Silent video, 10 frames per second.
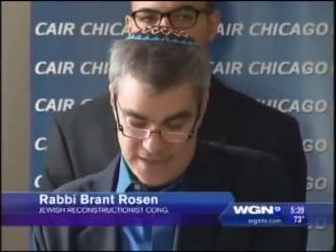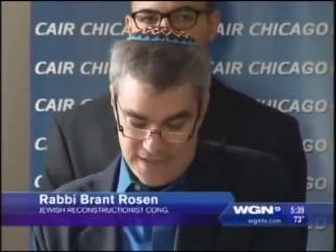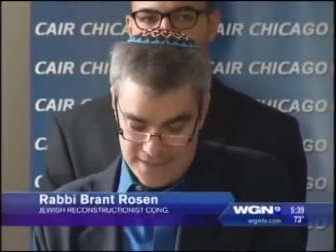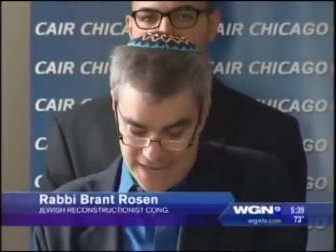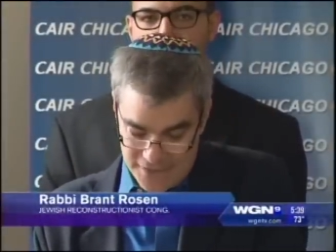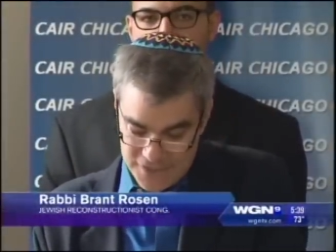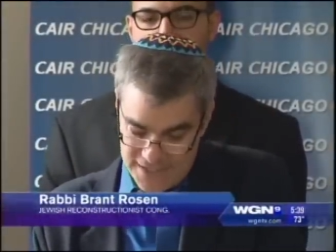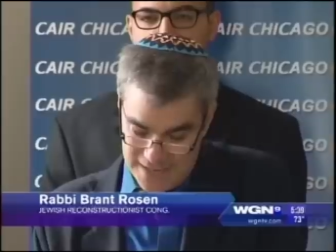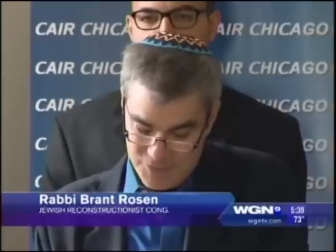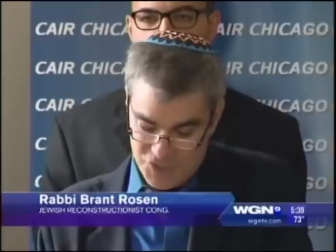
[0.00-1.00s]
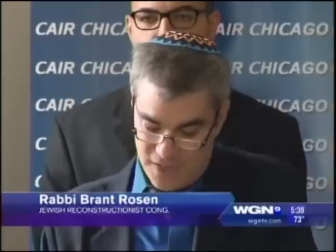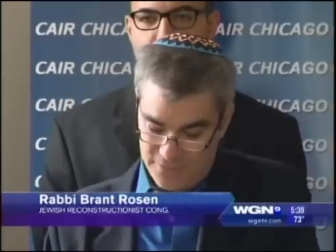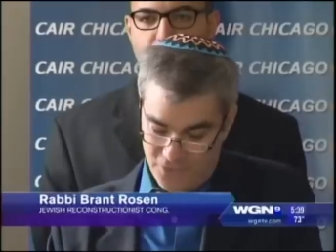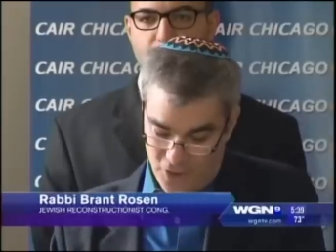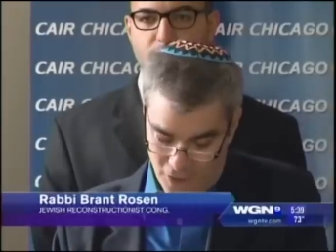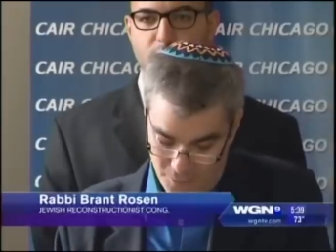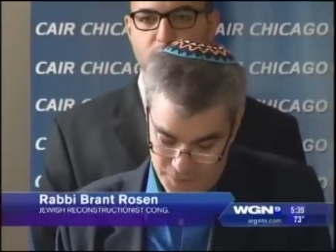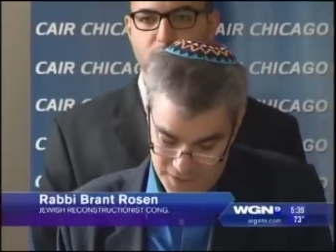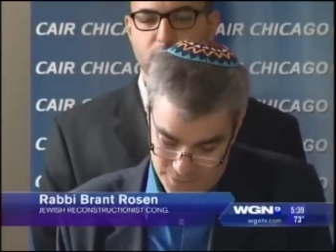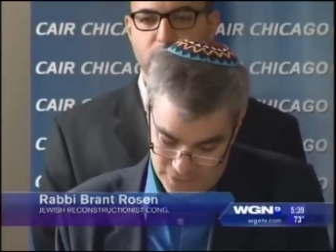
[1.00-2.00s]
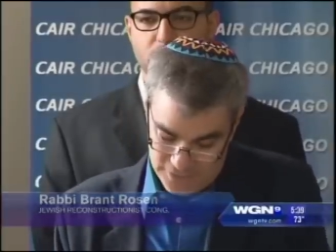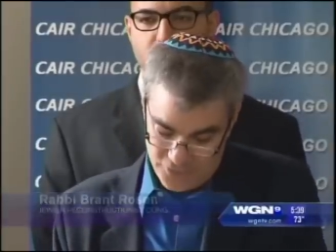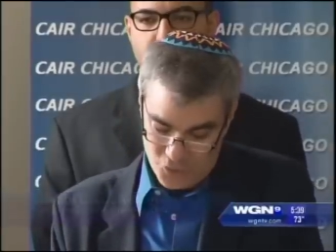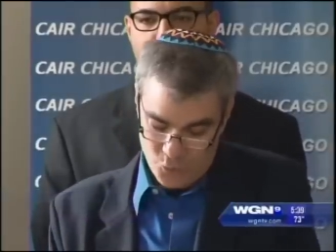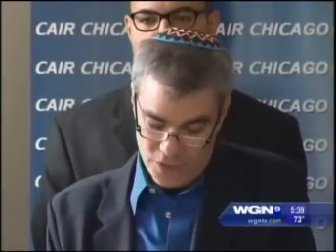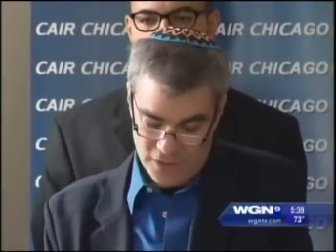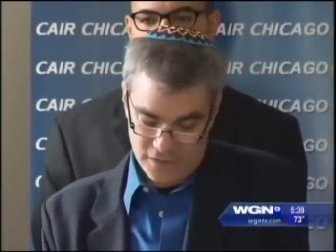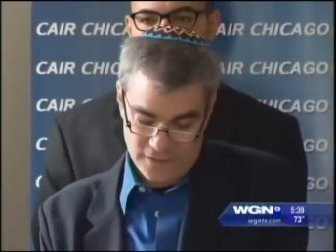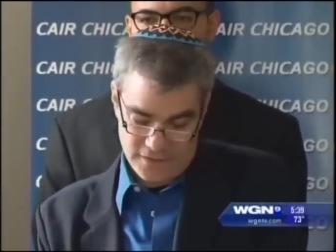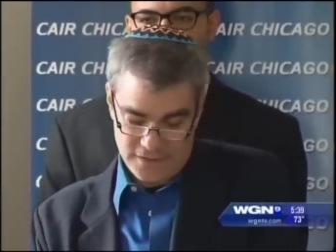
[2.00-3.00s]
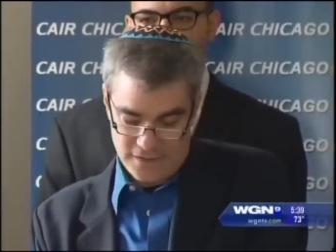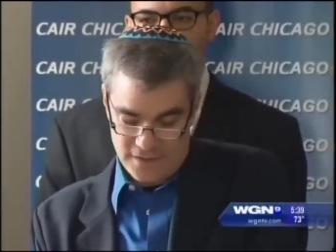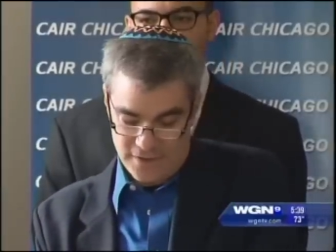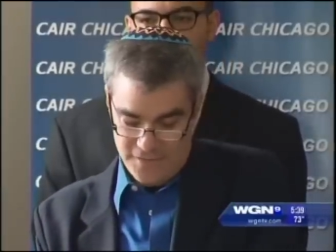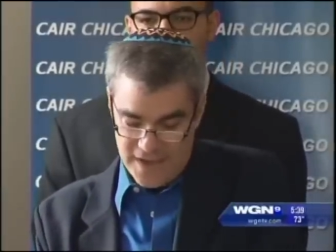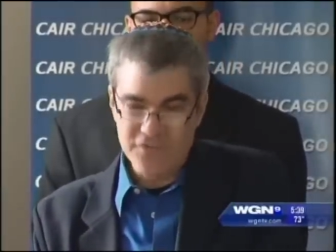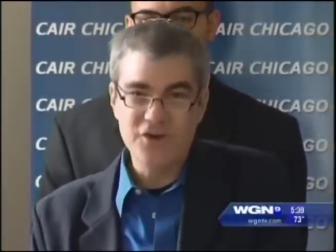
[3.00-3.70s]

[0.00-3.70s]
And now the time has come for all people of goodwill, of every